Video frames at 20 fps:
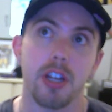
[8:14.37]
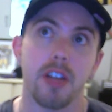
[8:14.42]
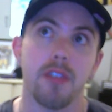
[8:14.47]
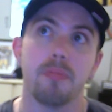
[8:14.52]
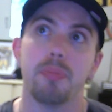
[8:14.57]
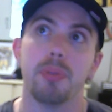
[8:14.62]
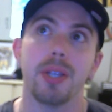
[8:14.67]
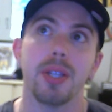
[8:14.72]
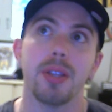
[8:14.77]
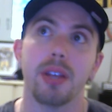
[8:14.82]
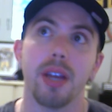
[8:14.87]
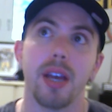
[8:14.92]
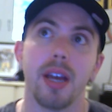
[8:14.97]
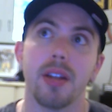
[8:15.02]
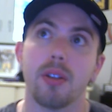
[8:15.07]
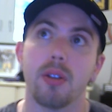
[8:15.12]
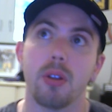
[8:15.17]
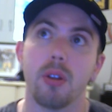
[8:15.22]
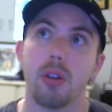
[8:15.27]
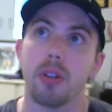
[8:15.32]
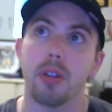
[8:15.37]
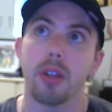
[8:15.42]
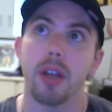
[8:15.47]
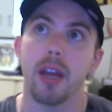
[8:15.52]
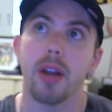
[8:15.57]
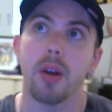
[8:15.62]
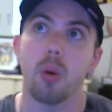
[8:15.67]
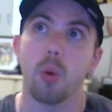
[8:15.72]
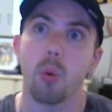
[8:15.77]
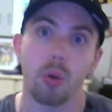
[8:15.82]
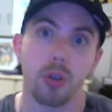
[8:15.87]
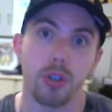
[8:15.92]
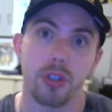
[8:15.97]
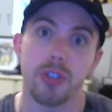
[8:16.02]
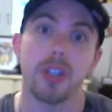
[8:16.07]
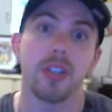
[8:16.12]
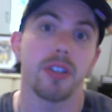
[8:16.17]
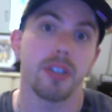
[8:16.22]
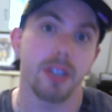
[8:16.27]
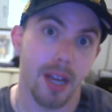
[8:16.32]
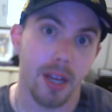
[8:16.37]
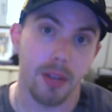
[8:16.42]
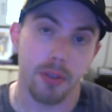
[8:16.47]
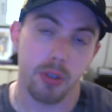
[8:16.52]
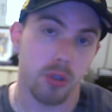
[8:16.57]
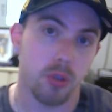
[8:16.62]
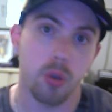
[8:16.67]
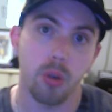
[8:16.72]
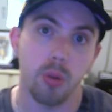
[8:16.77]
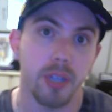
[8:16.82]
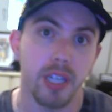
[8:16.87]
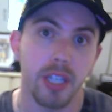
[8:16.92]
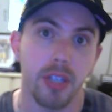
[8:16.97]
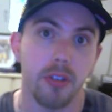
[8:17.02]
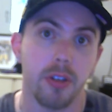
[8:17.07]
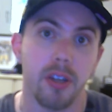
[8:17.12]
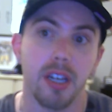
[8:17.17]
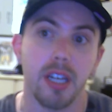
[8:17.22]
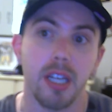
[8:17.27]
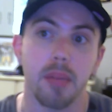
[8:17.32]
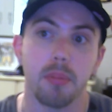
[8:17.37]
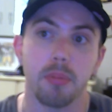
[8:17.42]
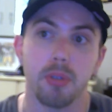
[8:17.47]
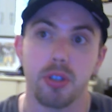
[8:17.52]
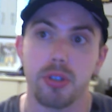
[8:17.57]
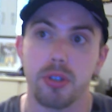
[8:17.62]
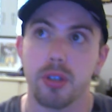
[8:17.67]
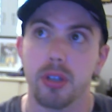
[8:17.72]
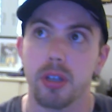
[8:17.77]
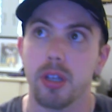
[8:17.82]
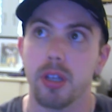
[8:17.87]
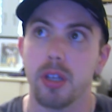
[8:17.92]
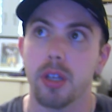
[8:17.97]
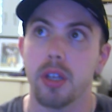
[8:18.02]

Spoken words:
I've beat that horse to death so many times.